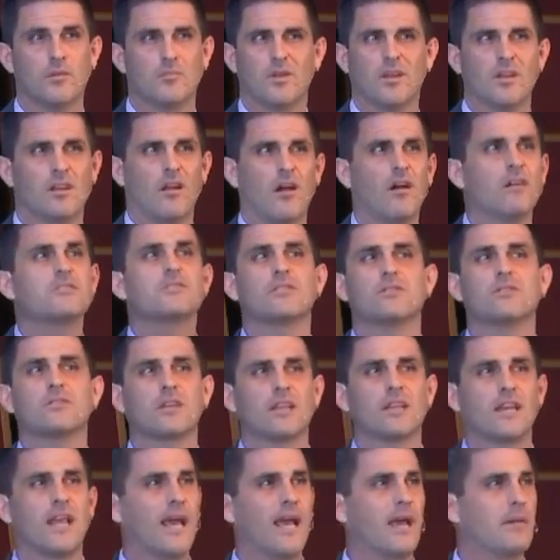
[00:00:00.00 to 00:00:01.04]
But it also
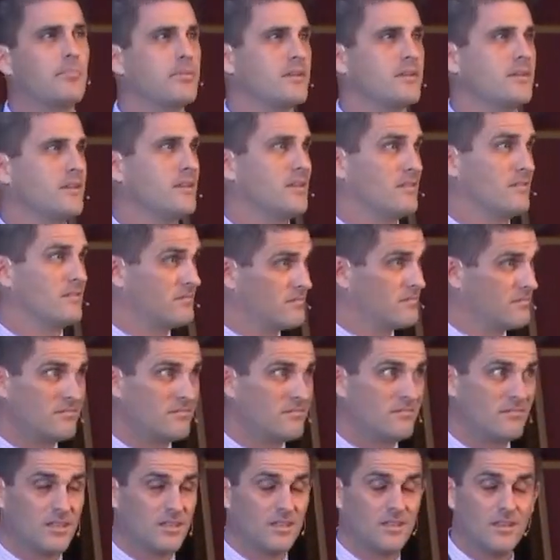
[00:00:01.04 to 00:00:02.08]
can happen in
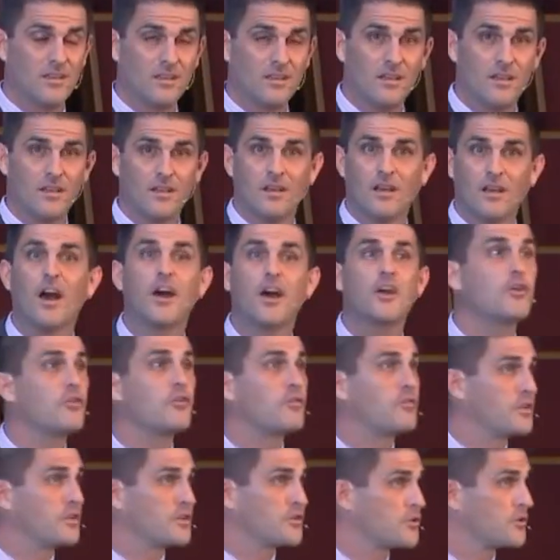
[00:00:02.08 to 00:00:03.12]

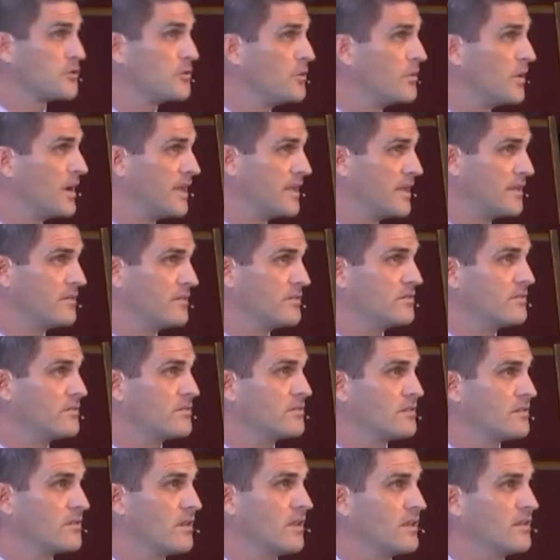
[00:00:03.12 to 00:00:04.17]
unofficial ways,
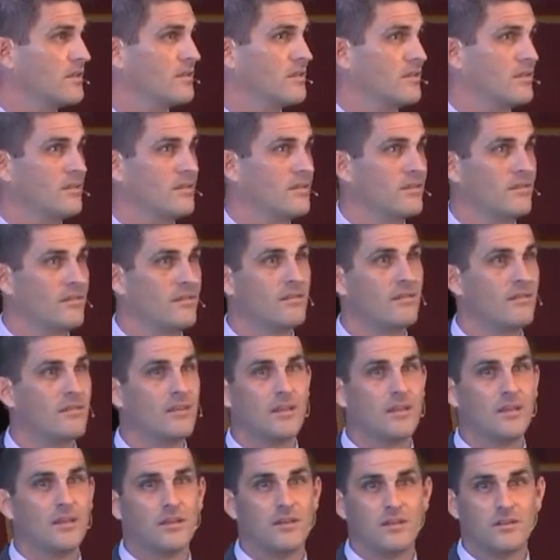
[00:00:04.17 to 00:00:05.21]
like
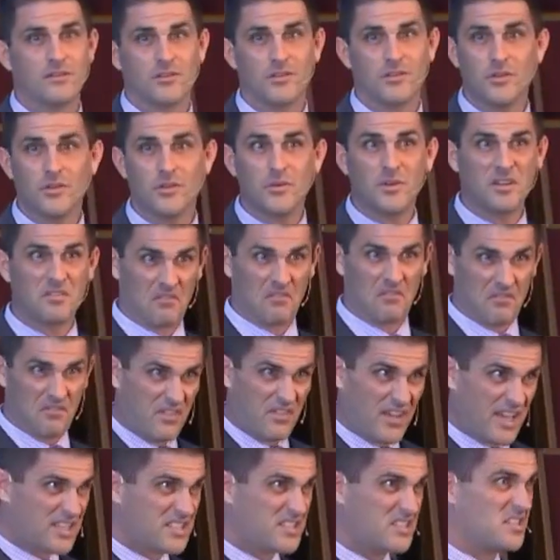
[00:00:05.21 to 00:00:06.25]
you
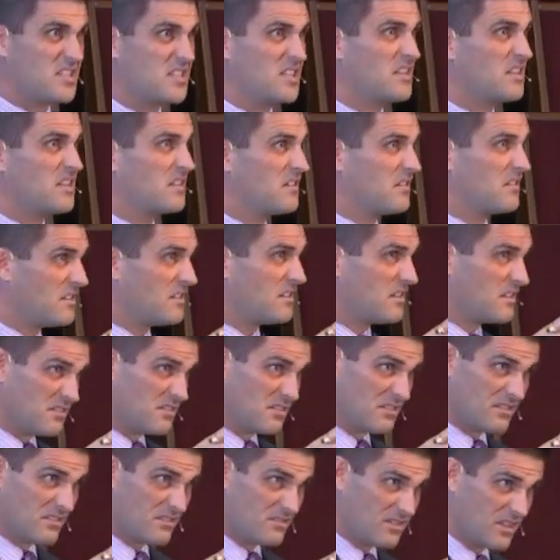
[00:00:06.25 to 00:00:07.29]
investing
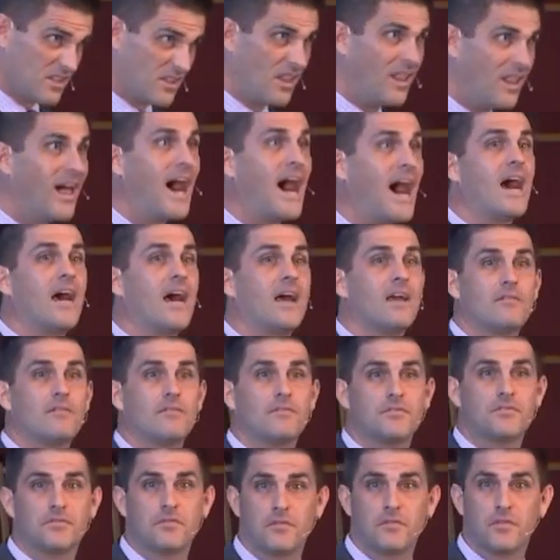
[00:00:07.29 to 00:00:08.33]
in the lives
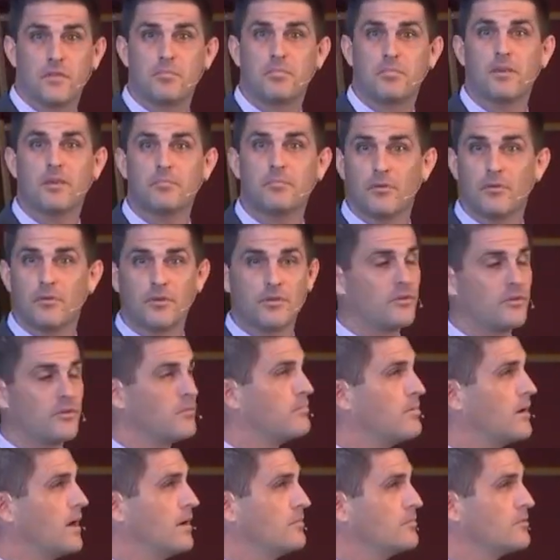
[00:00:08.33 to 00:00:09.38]
of the people in your
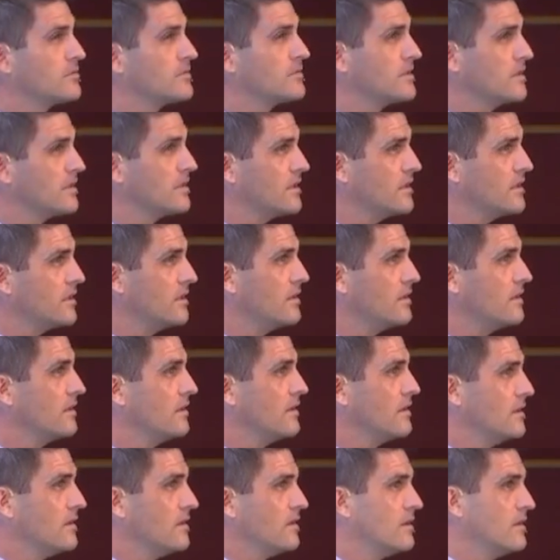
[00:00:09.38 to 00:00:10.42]
Bible study
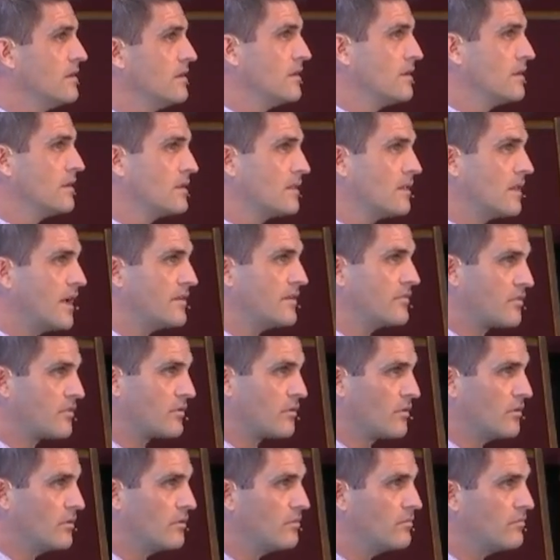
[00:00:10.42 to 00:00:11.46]
life
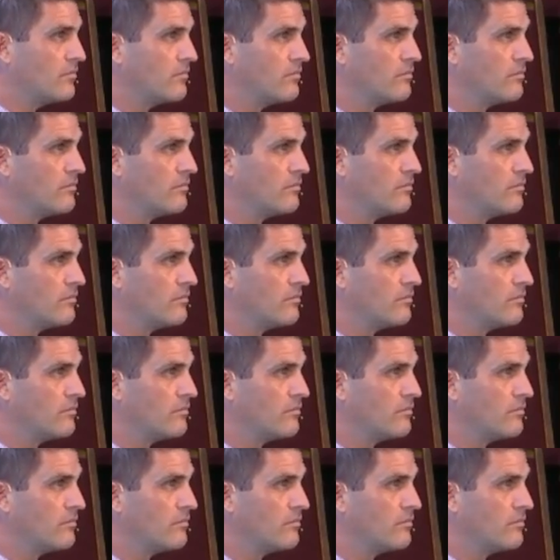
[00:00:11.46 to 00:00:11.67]
group.